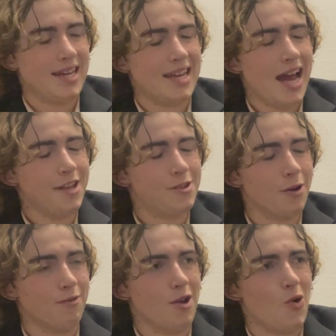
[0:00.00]
And I
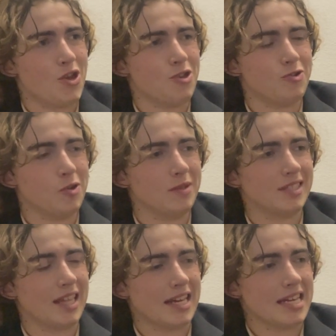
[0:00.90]
don't know what YouTube is
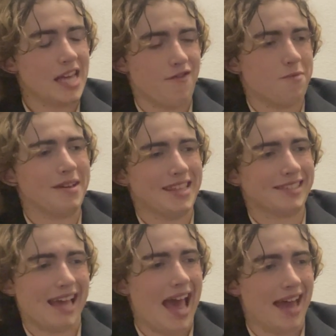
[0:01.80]
thinking giving me
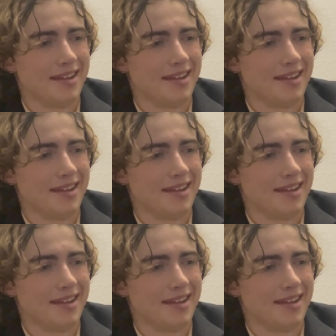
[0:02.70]
this ad.